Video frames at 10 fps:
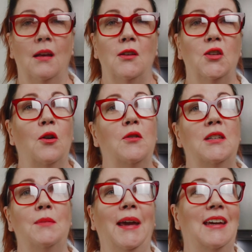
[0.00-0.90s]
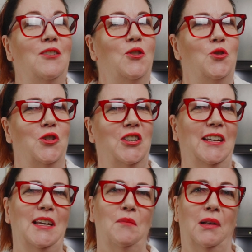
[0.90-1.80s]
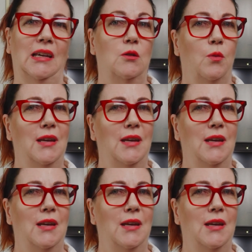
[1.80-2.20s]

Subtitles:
So to make it nutritionally complete,